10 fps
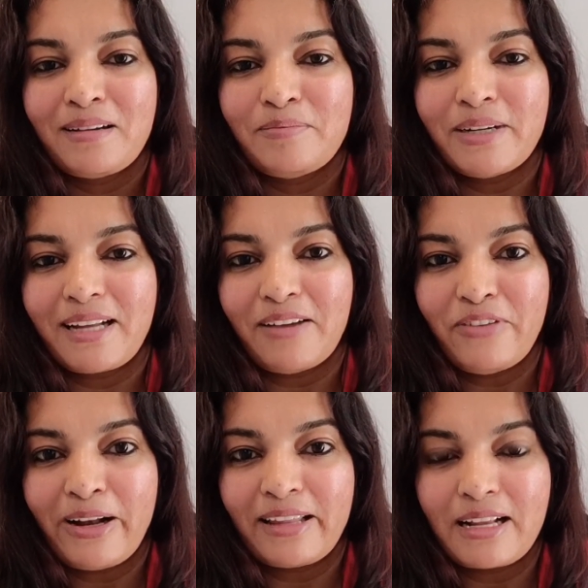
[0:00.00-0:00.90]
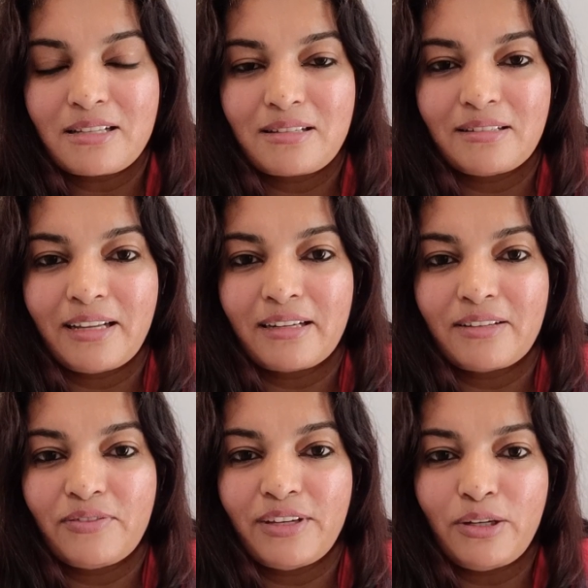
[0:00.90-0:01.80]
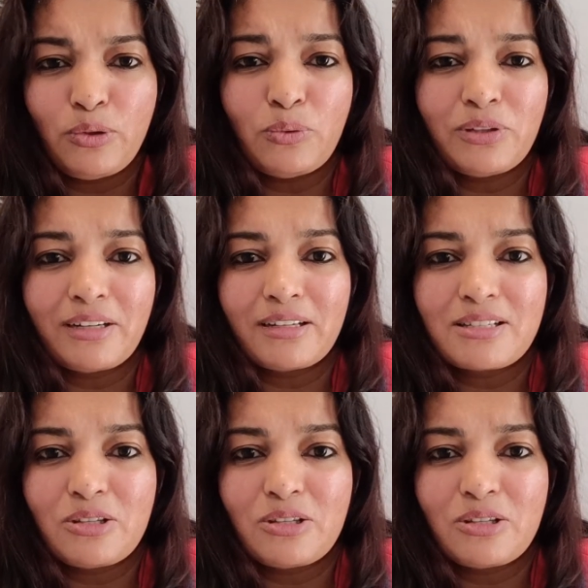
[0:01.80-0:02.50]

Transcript: But I felt that if he knew that